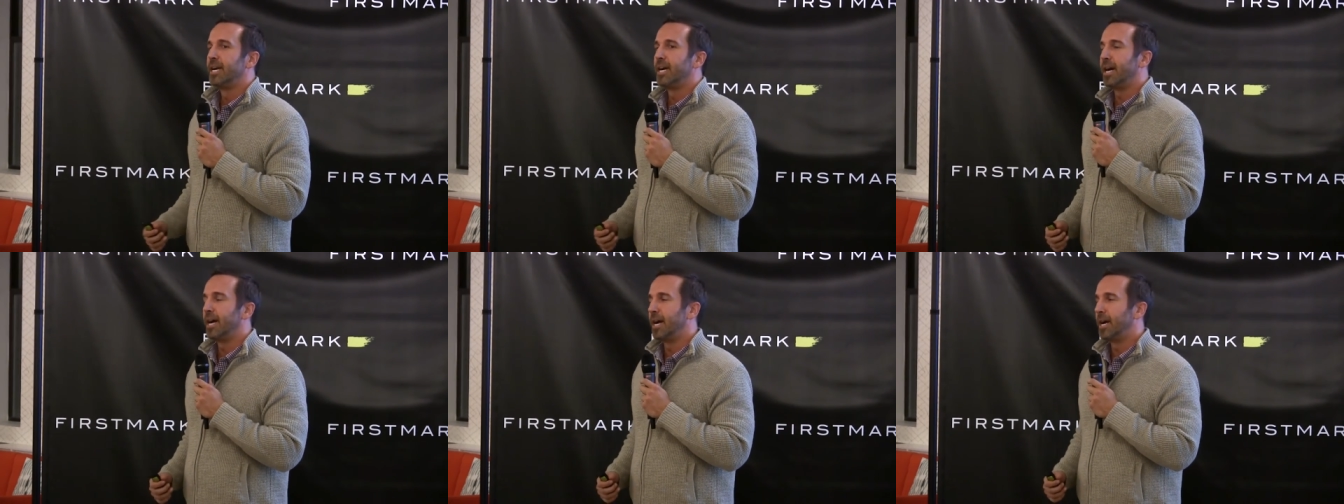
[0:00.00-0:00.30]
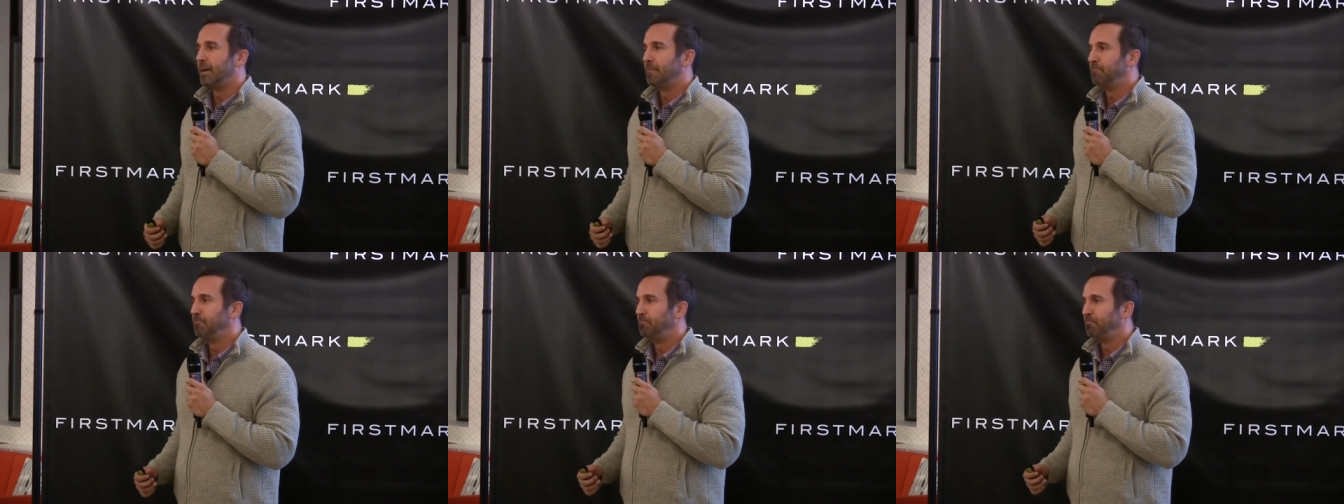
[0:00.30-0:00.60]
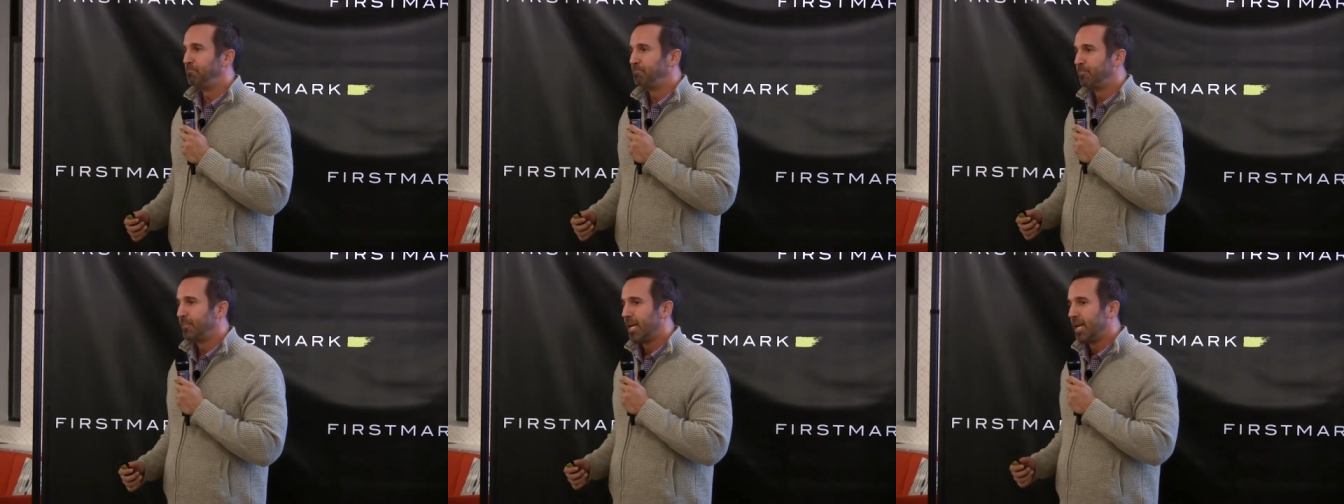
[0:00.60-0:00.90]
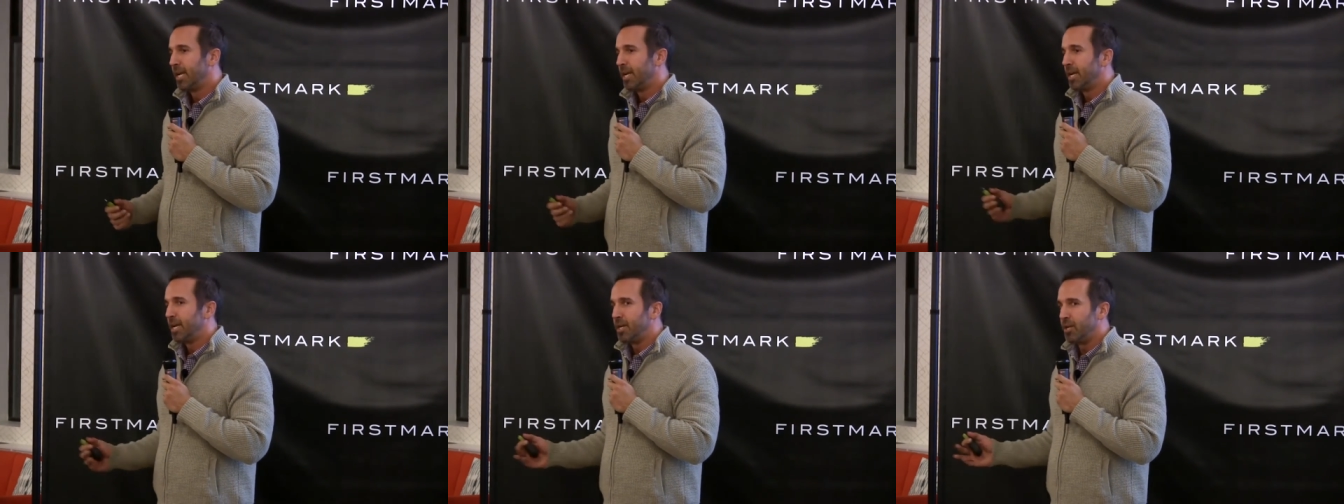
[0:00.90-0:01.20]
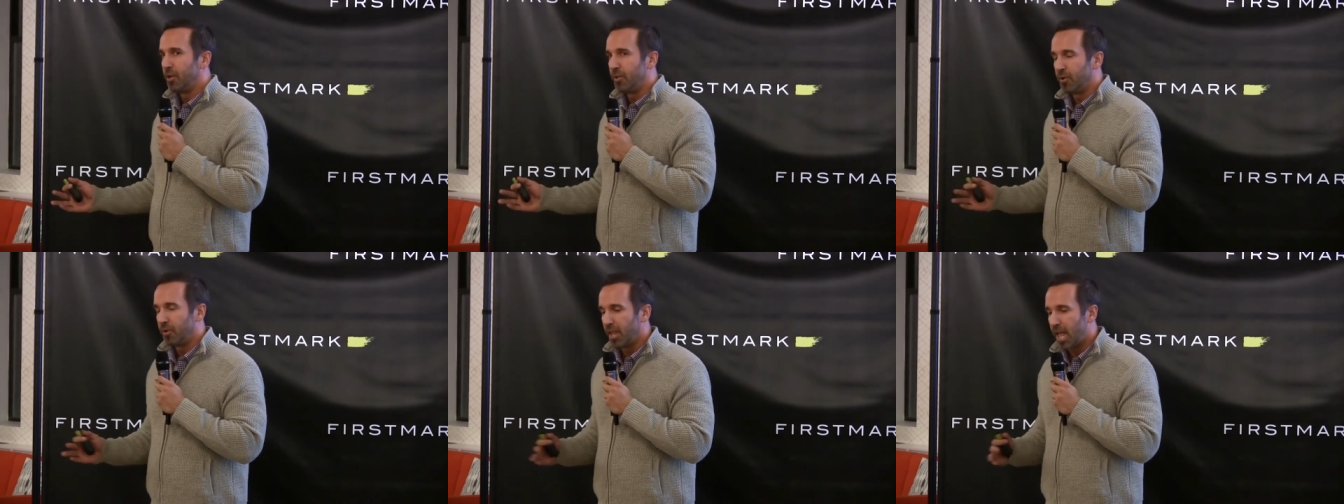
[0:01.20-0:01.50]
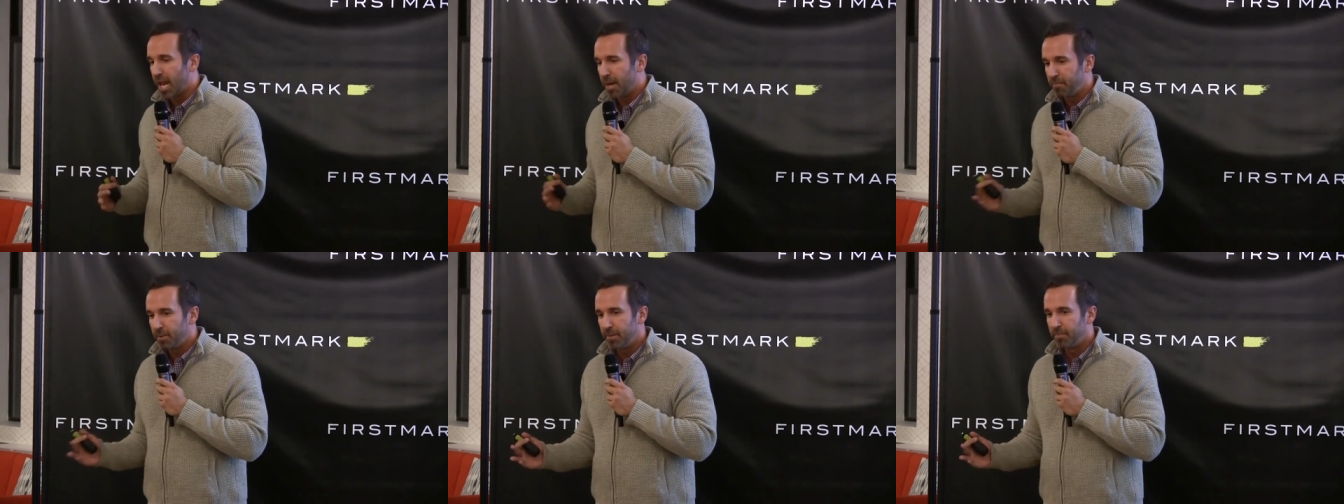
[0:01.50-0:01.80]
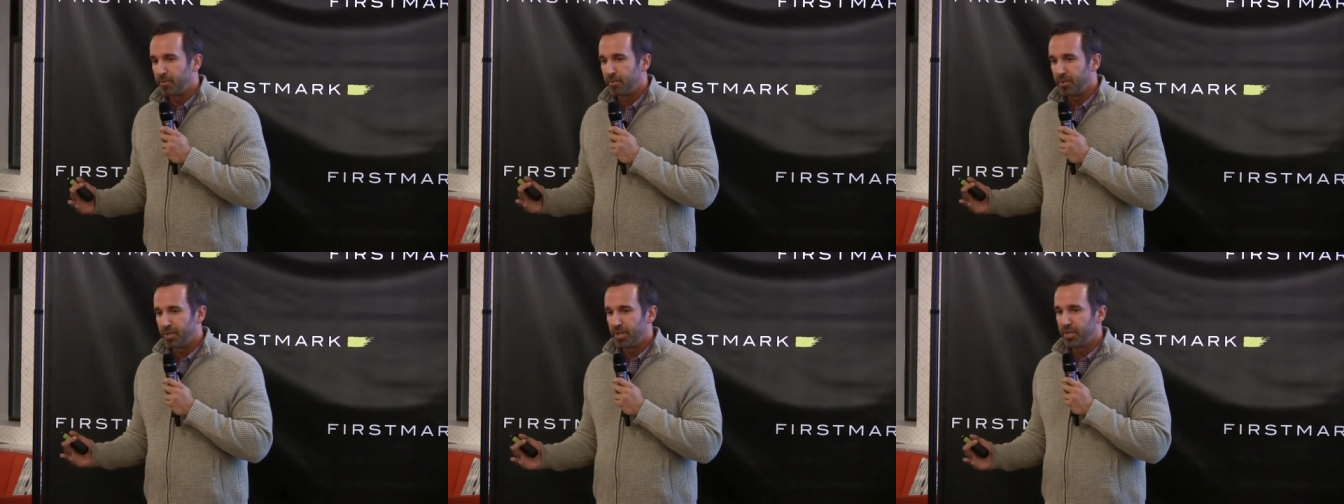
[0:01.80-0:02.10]
Um, you know, there are a lot of
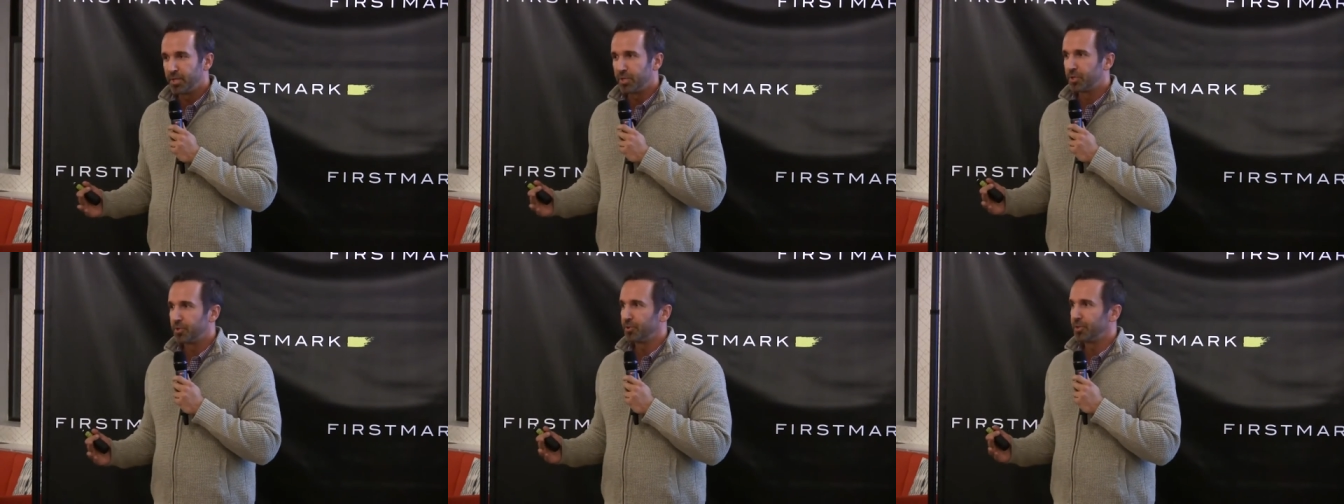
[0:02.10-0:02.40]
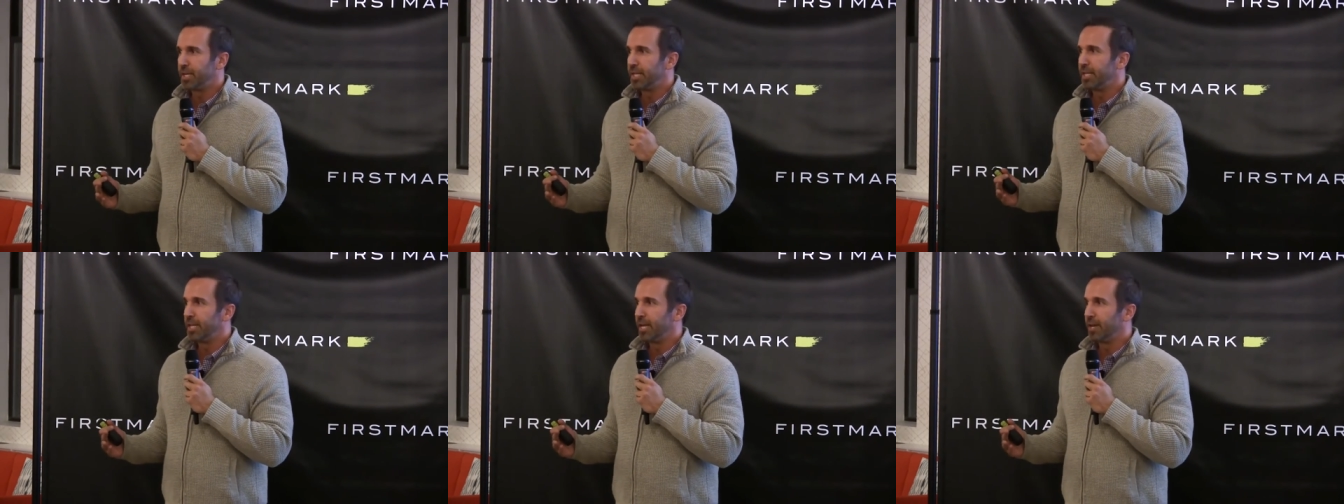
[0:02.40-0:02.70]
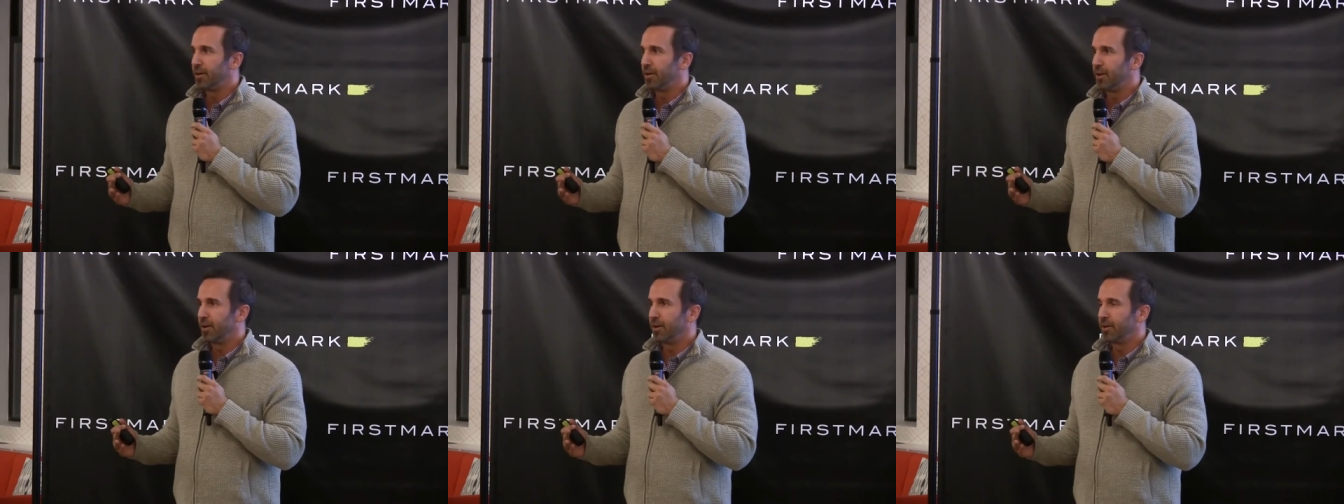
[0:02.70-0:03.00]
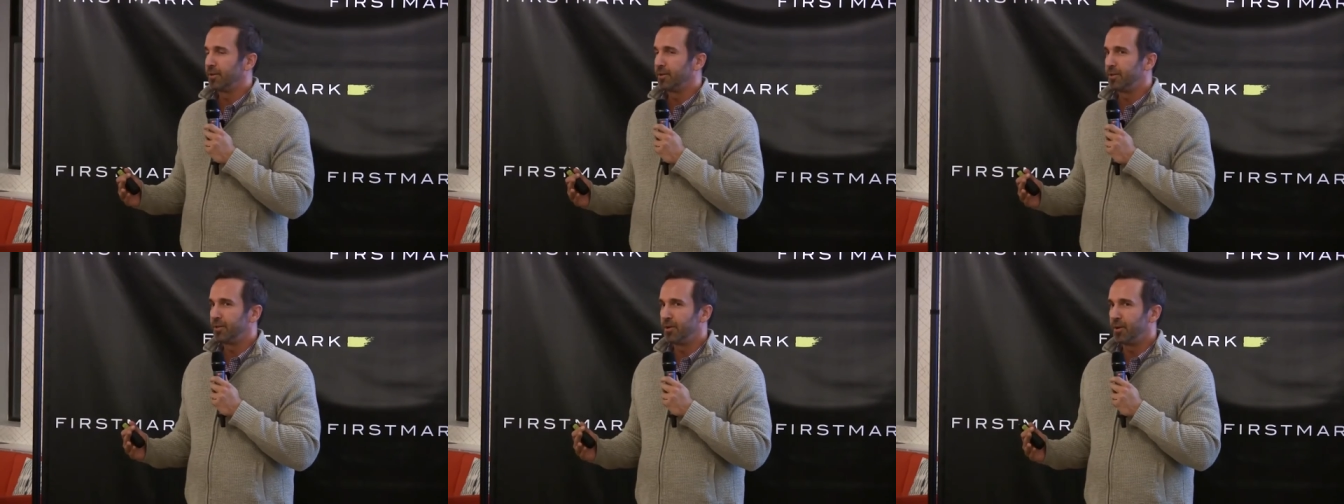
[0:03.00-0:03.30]
people in the industry that are,